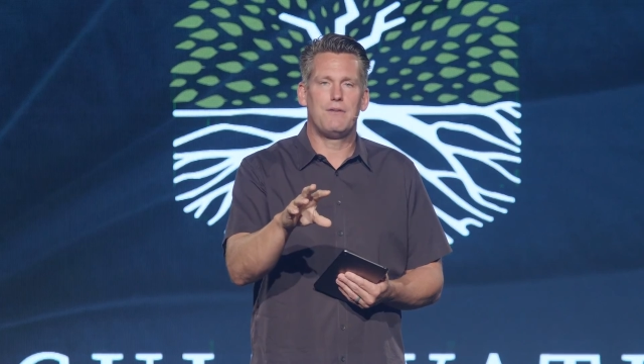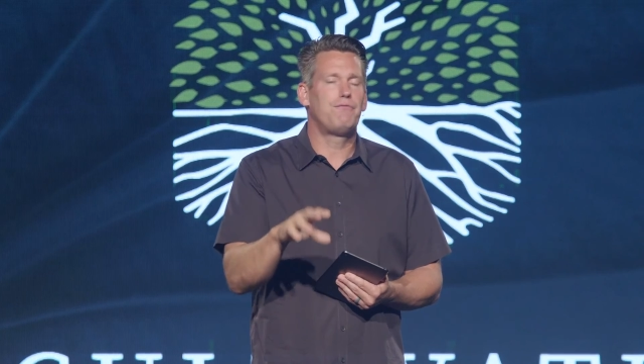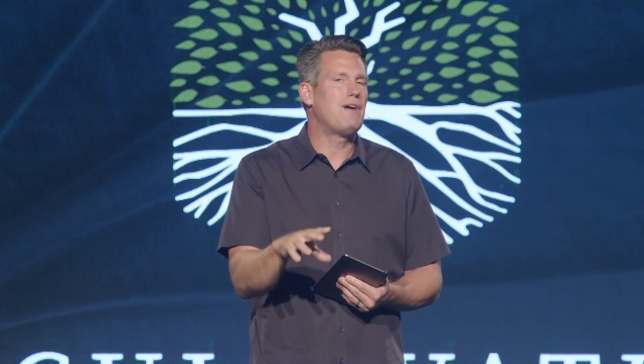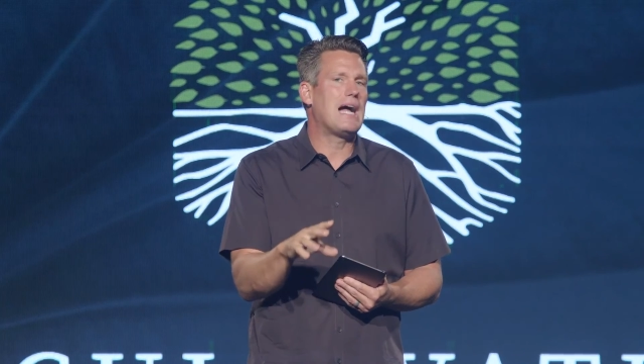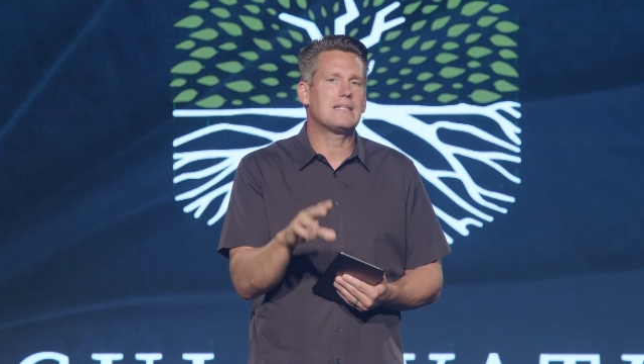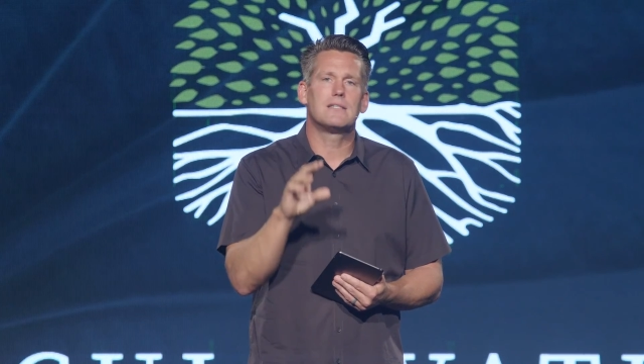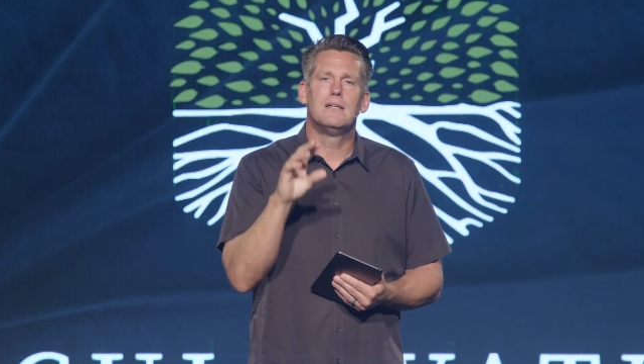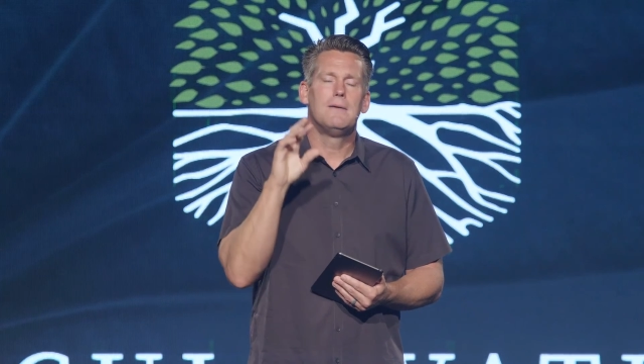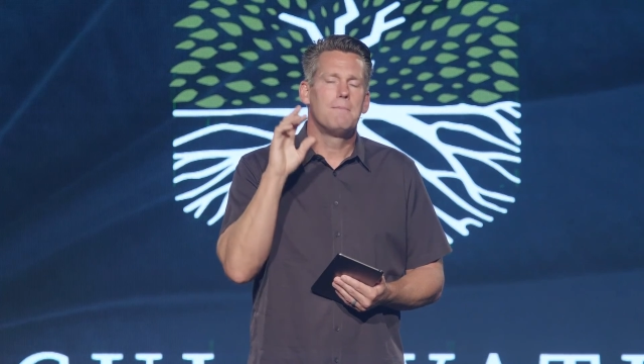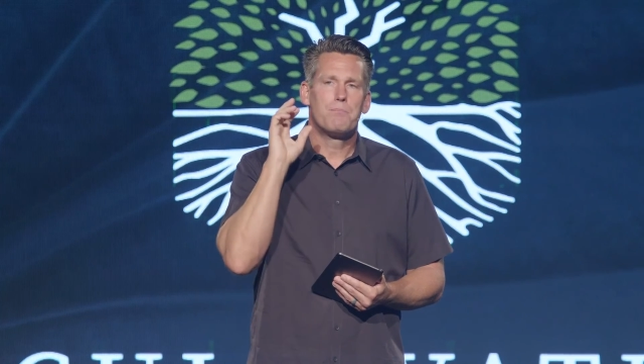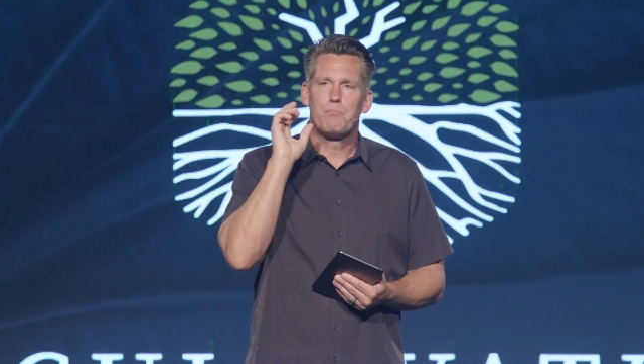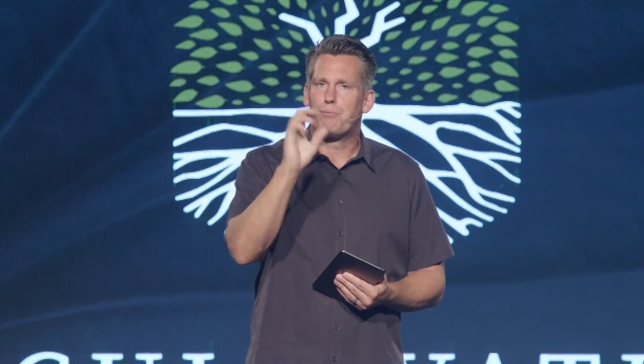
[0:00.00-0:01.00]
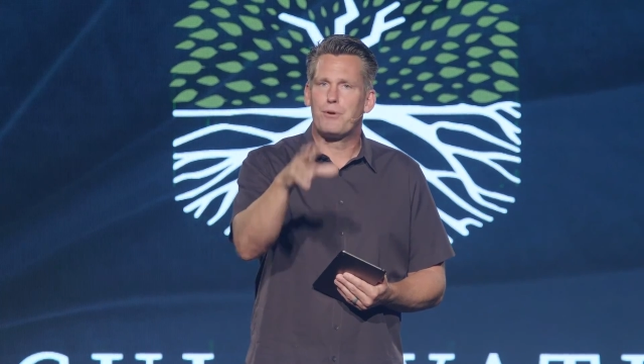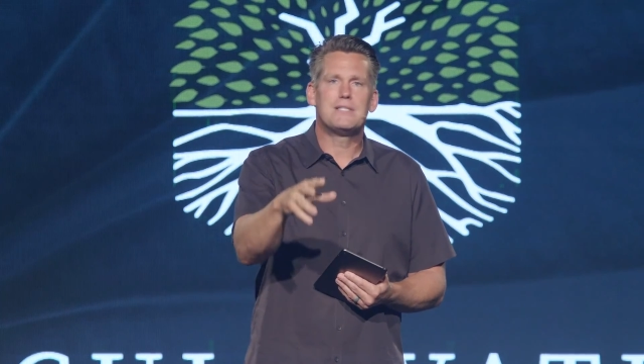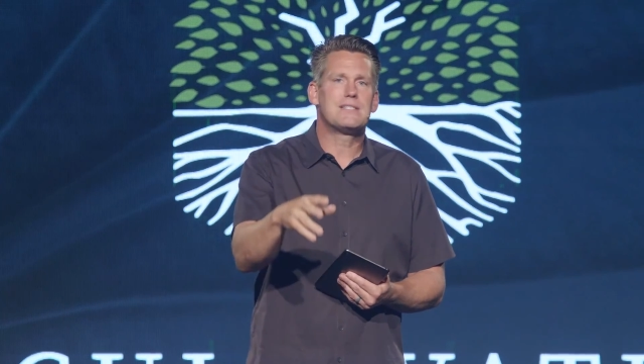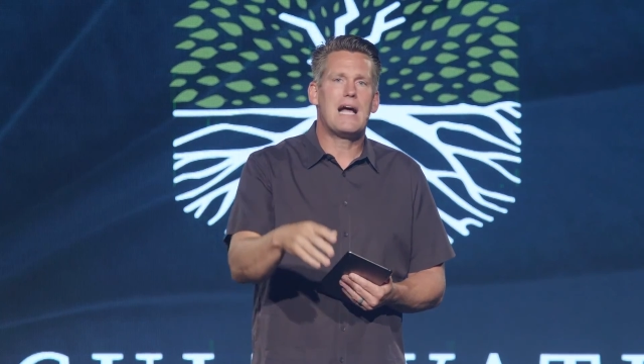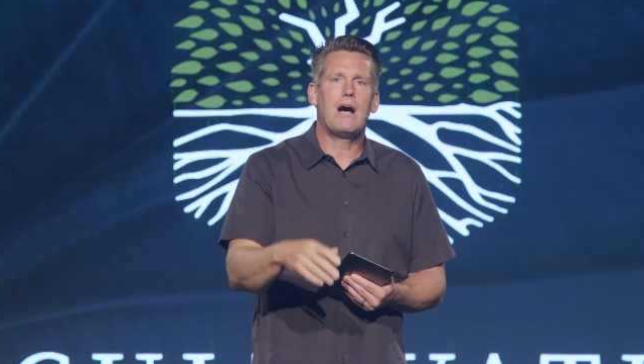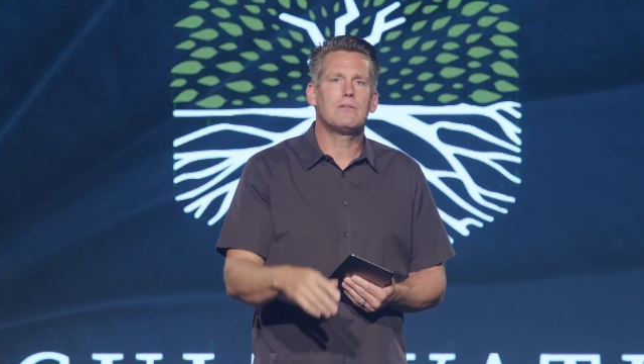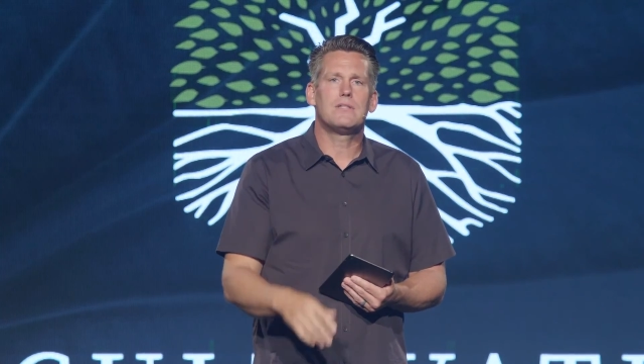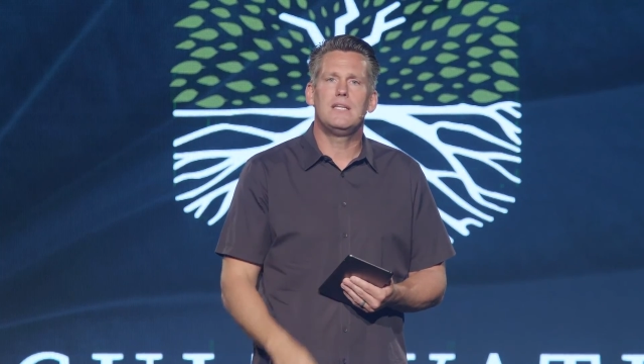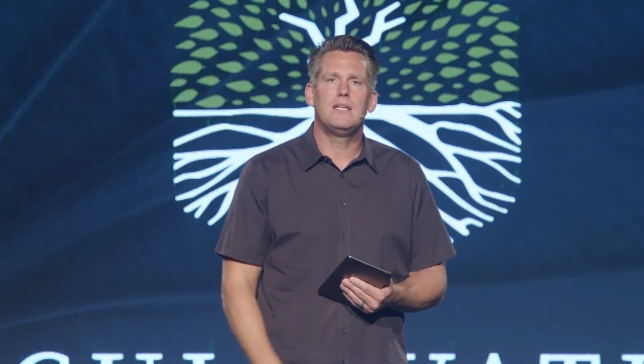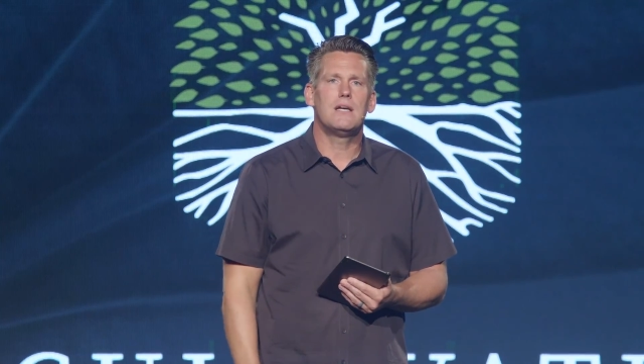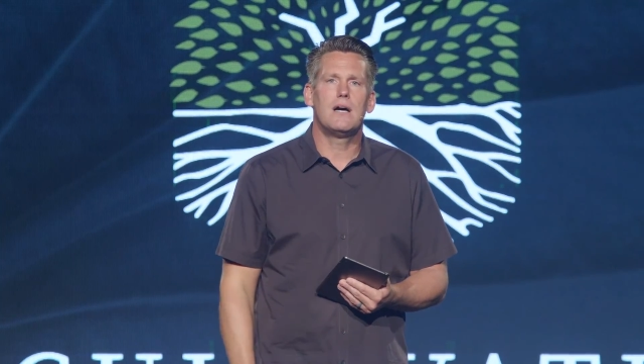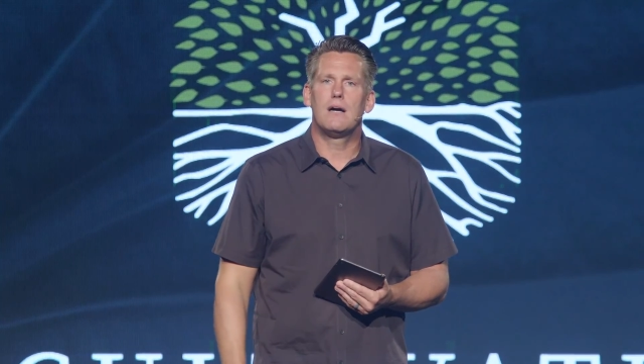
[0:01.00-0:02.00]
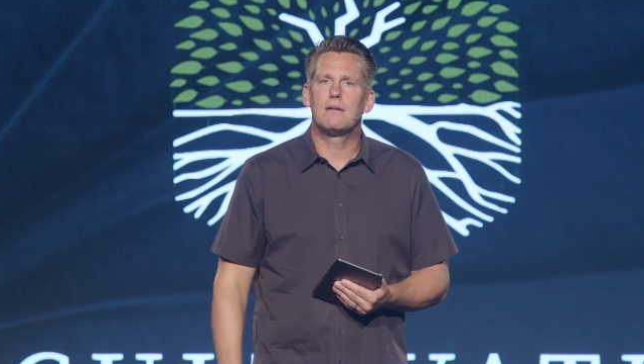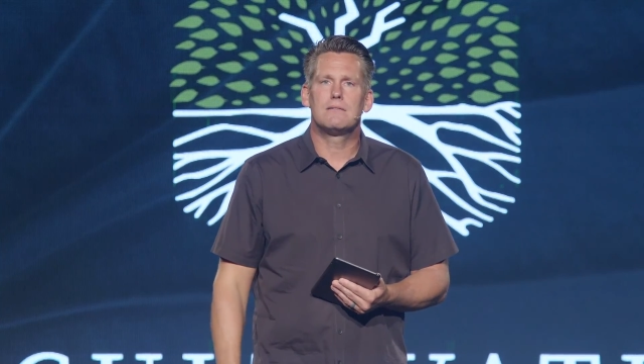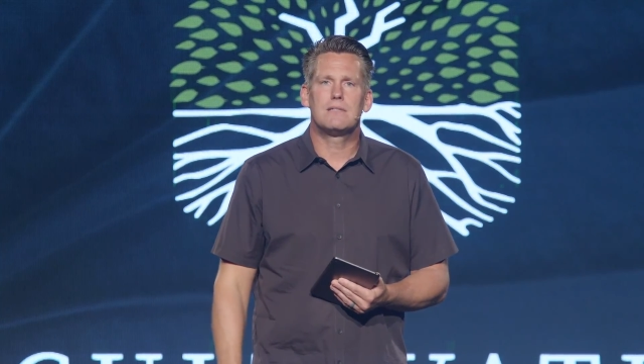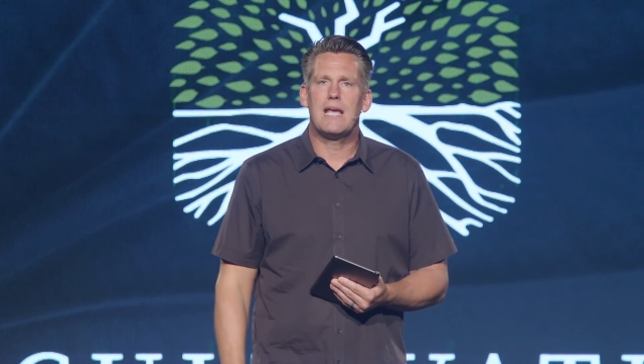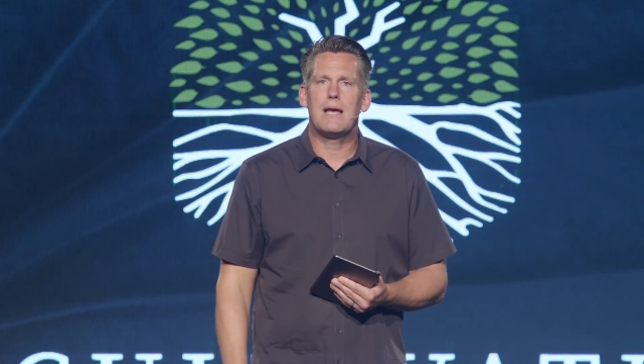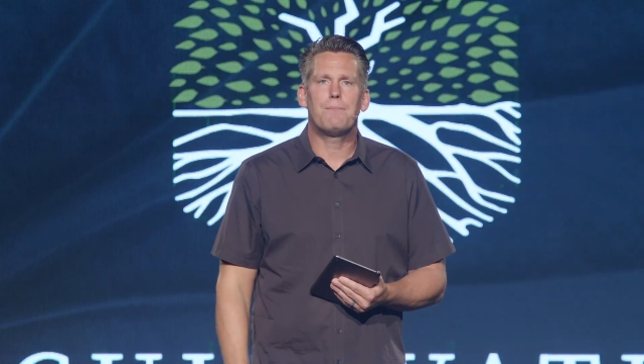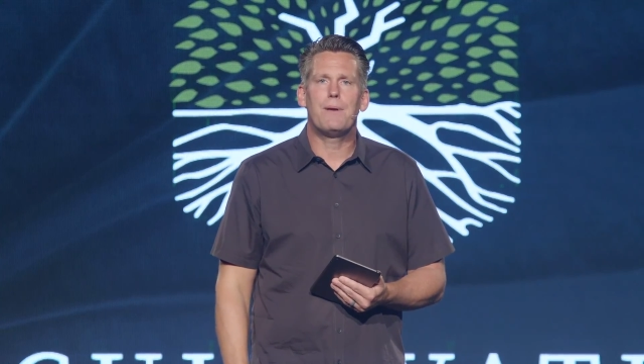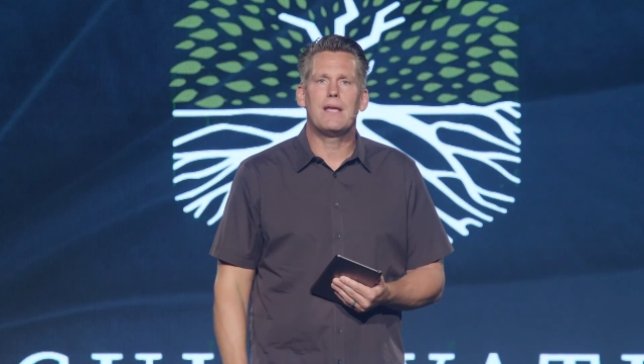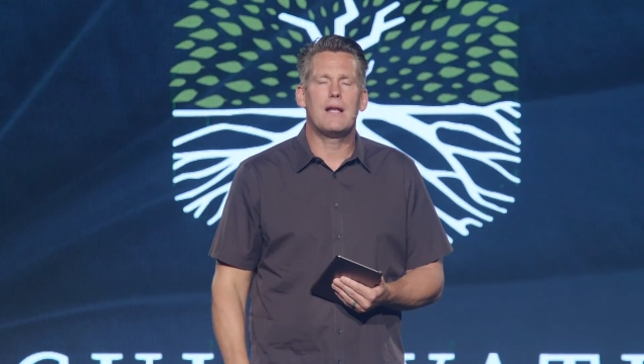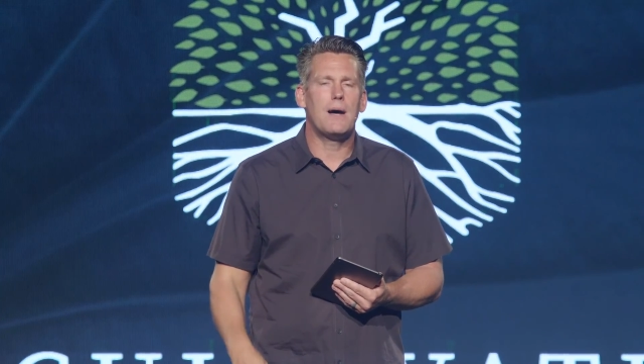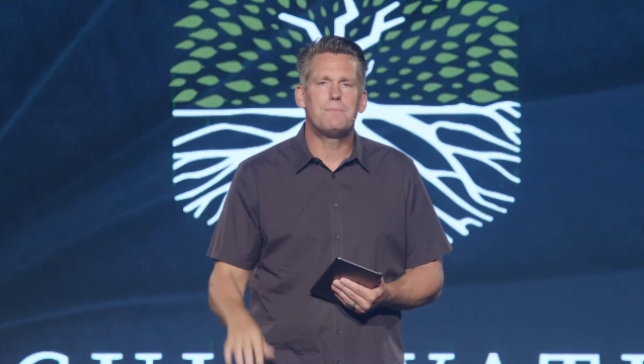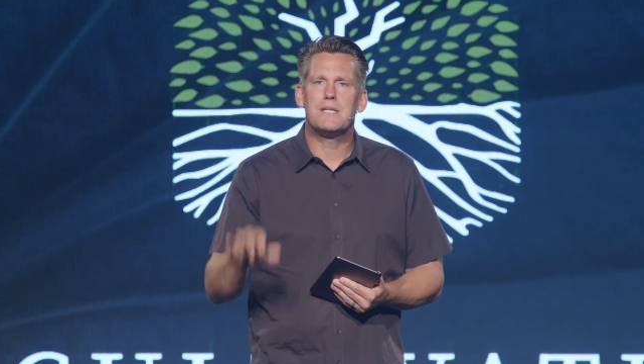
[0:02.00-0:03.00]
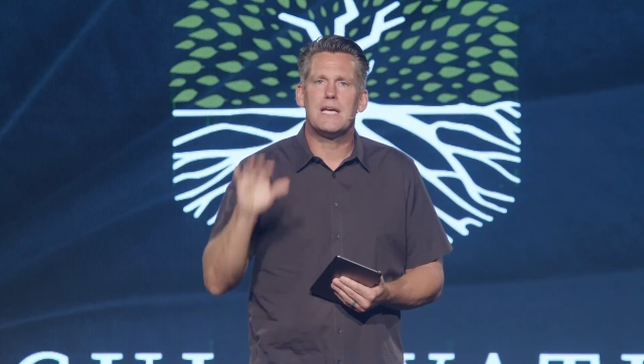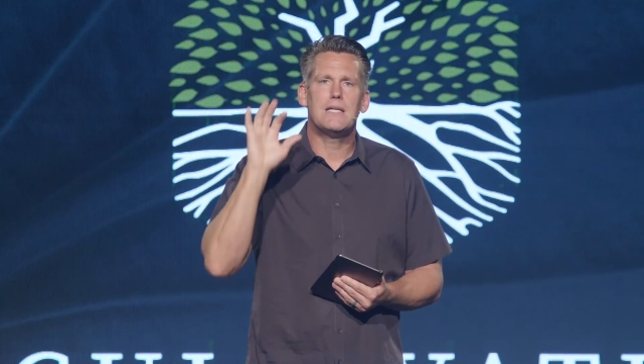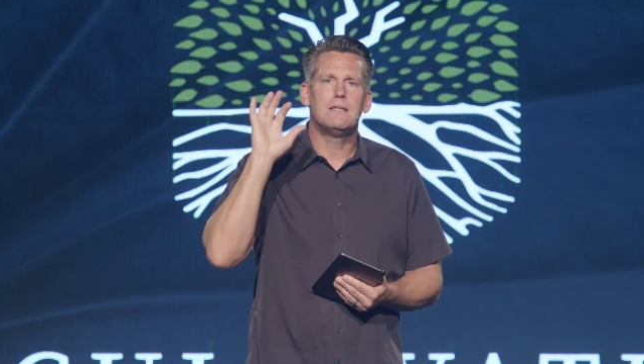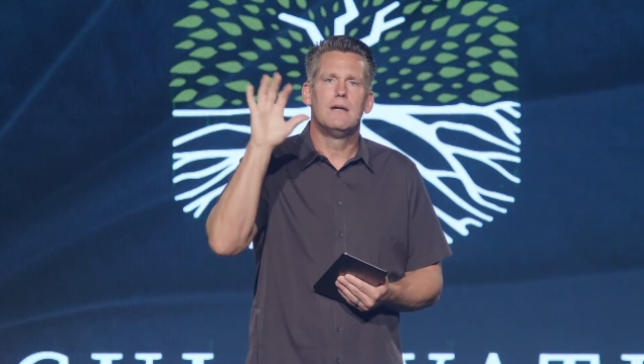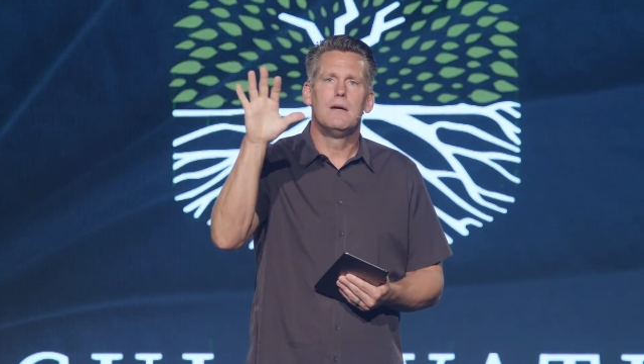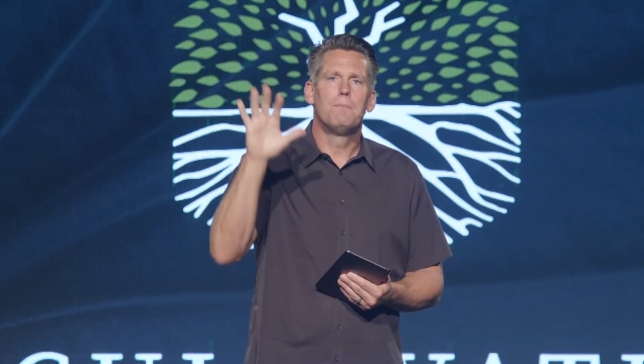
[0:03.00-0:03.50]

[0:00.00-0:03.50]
In fact, print out the uh, campaign update,